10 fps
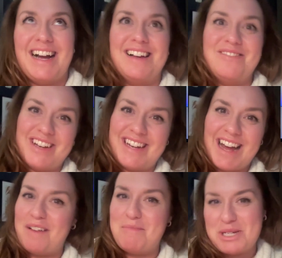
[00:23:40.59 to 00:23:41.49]
But
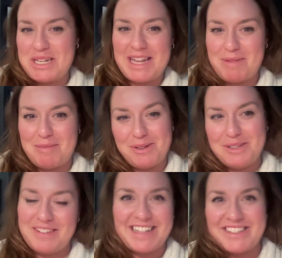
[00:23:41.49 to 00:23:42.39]
now I'm pretty comfortable.
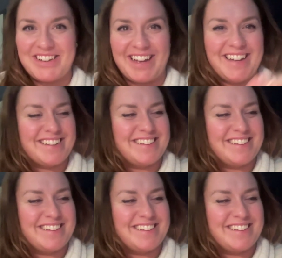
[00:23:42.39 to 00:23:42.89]
It's okay.